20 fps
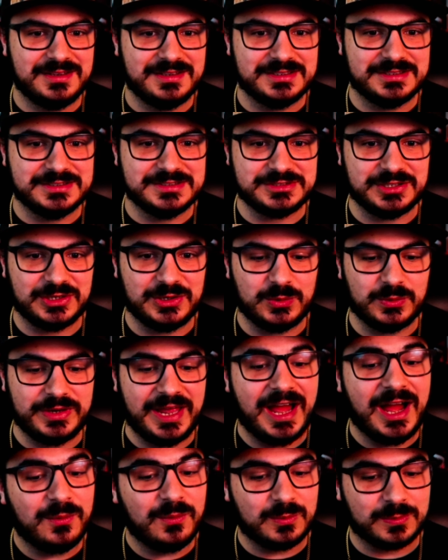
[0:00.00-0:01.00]
So
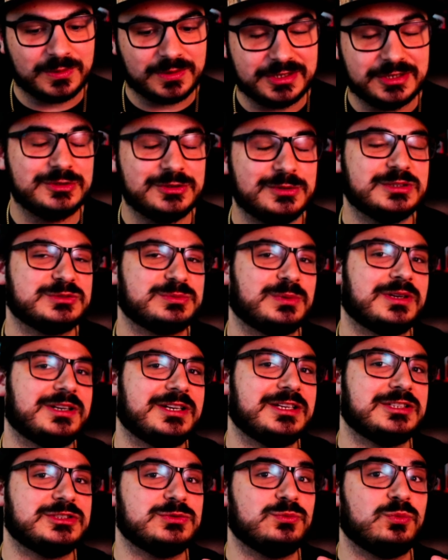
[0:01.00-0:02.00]
now what we're going to do is we're going
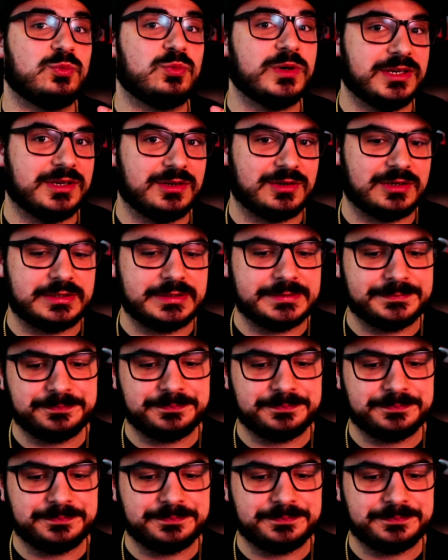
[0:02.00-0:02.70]
to rig her.